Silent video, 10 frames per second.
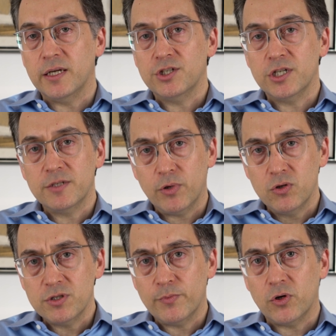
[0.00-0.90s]
Judge
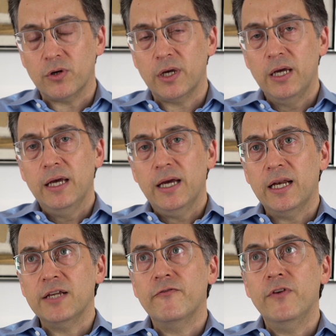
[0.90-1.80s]
Boasberg, in
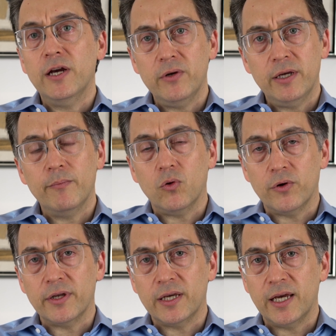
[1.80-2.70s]
a very
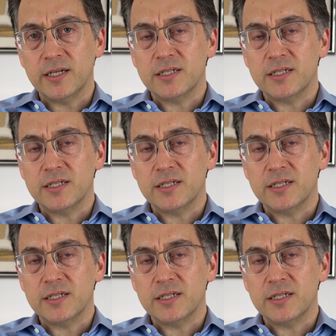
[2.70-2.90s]
important case,